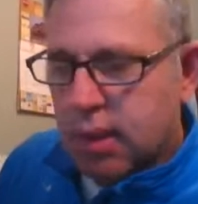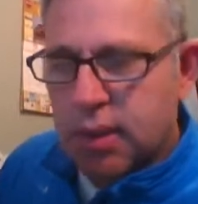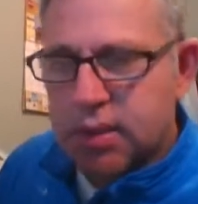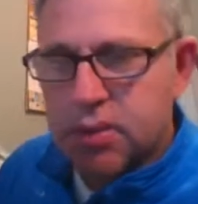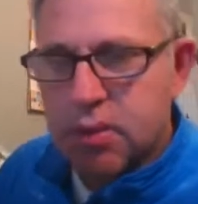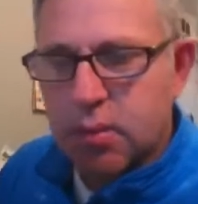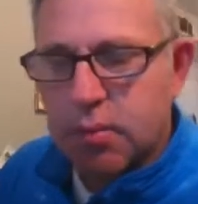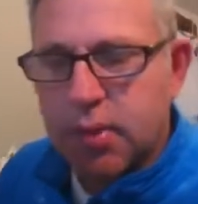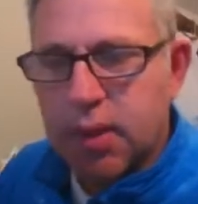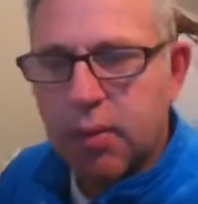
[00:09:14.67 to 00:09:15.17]

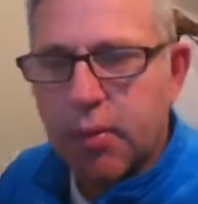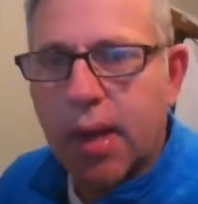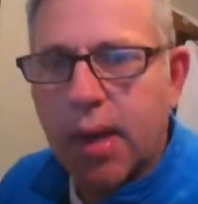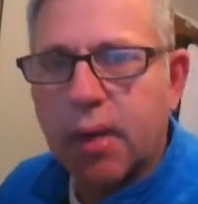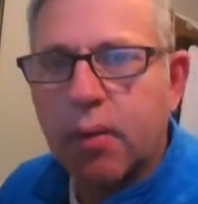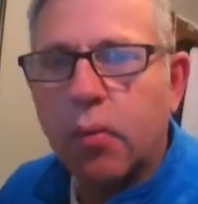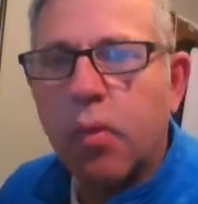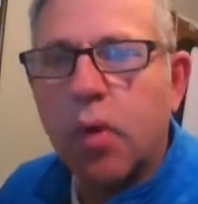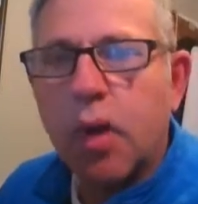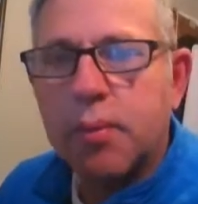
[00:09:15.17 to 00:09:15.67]
he's going to be
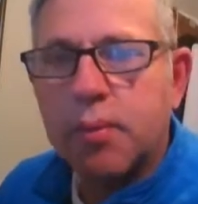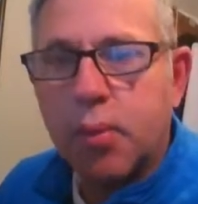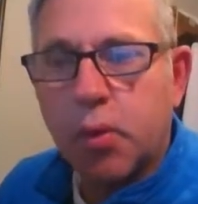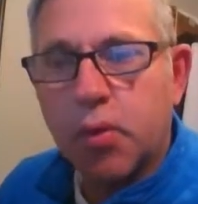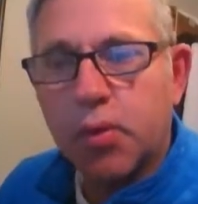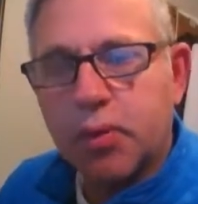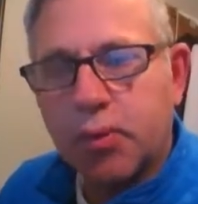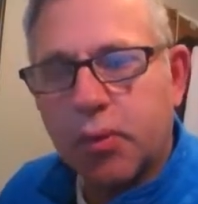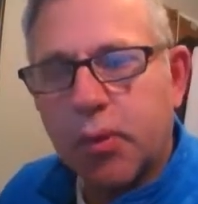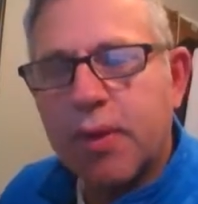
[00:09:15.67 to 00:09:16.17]
around a
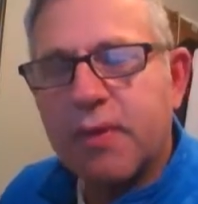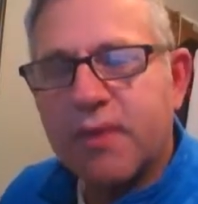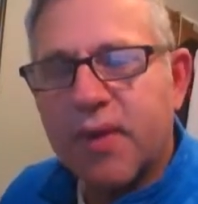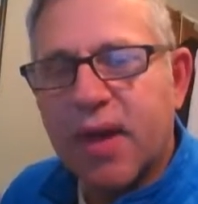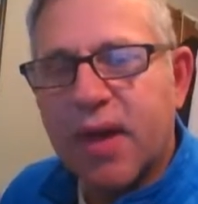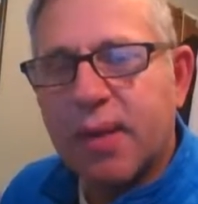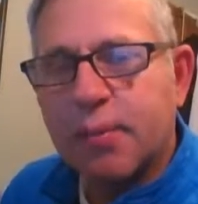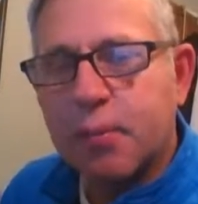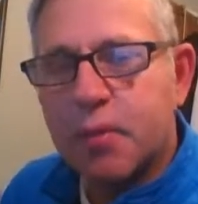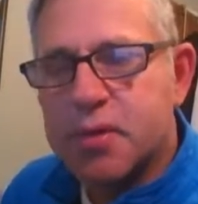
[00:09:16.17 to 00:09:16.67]

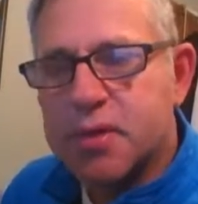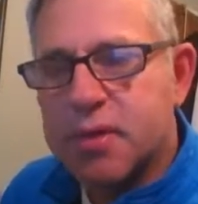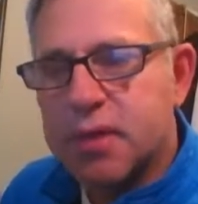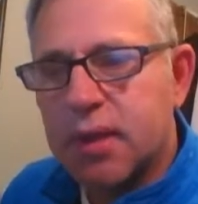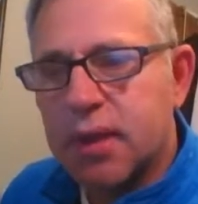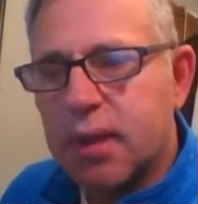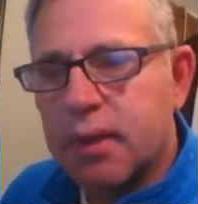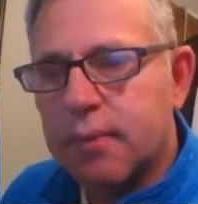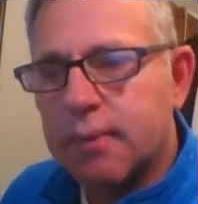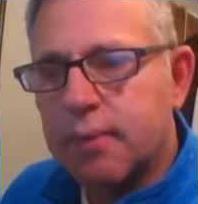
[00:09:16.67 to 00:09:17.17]

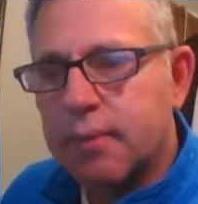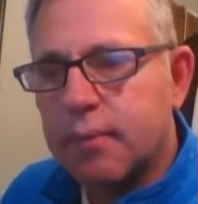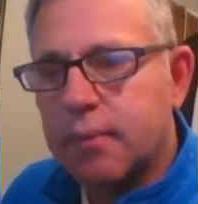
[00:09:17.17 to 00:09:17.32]
1.35%.